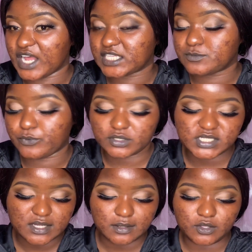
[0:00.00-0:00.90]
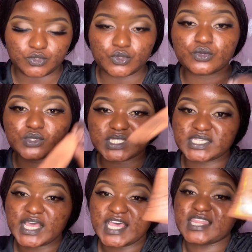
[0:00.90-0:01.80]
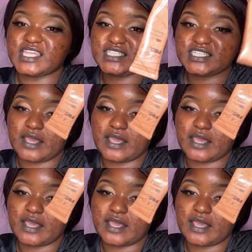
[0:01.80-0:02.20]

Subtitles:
spots, you use this type